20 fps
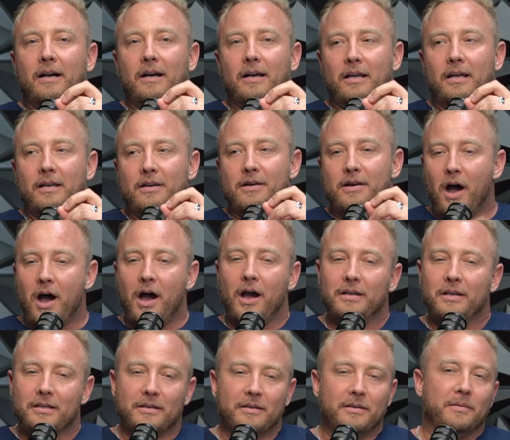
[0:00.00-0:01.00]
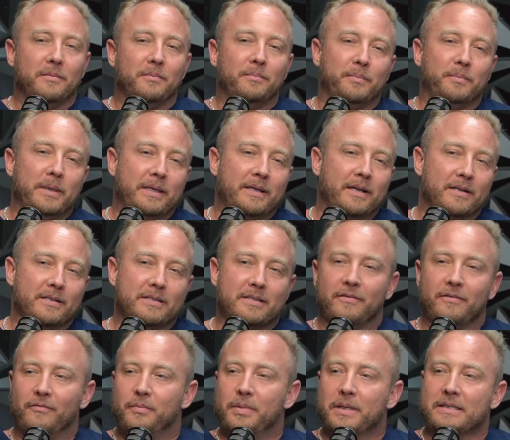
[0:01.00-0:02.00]
Not because
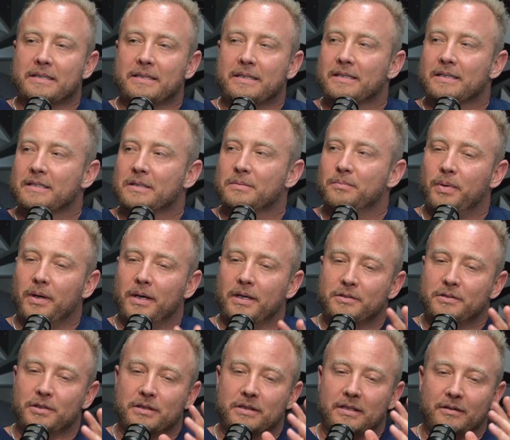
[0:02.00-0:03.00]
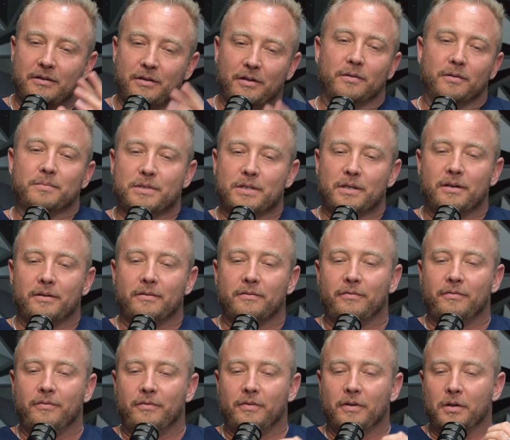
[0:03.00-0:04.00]
of business, but just in terms
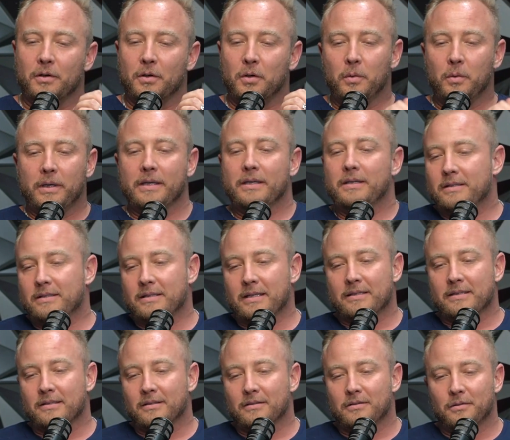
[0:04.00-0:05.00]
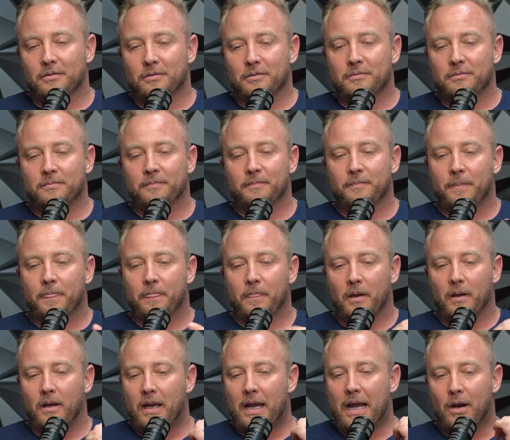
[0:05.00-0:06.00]
of who he is as a dude,
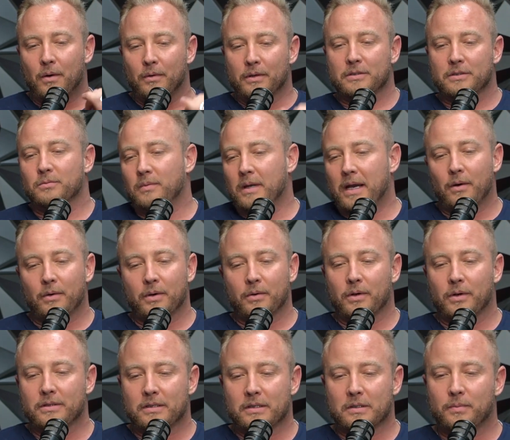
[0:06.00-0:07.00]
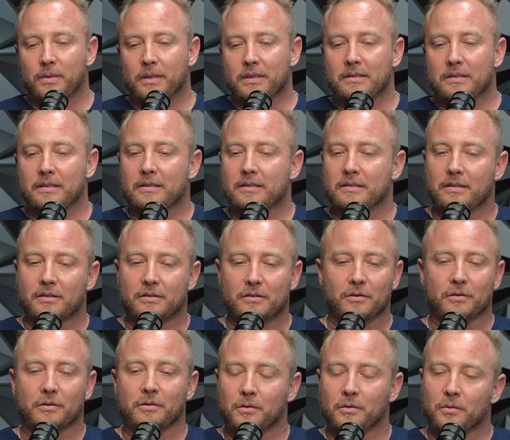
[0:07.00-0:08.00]
how he runs his business, the
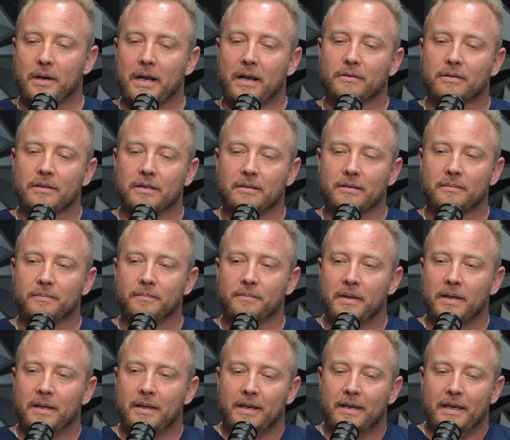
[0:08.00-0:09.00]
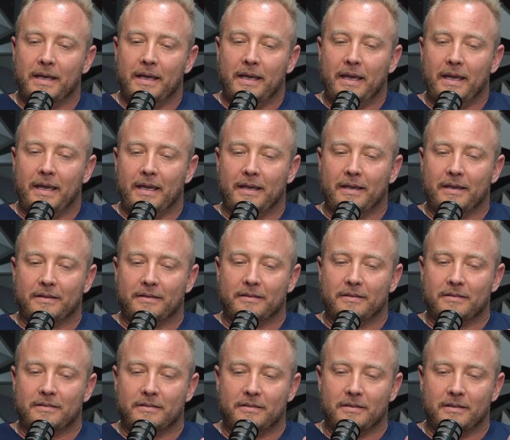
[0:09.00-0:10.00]
circle around him,
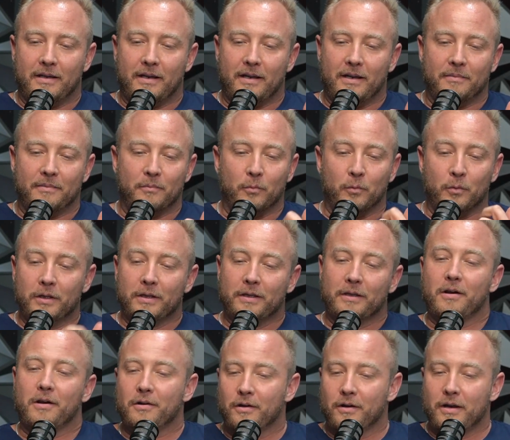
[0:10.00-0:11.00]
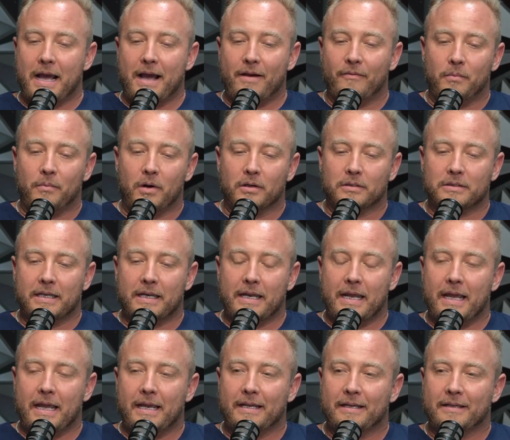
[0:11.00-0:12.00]
and really honored to have him on
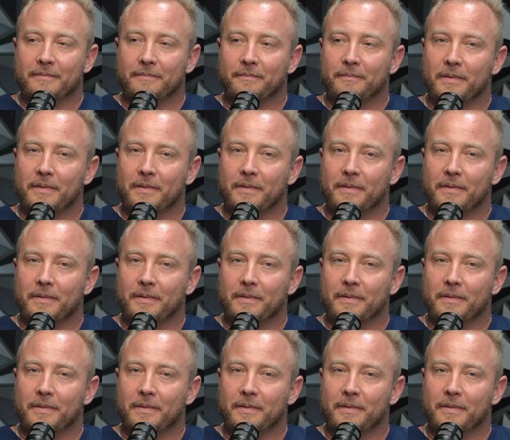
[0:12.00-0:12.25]
today.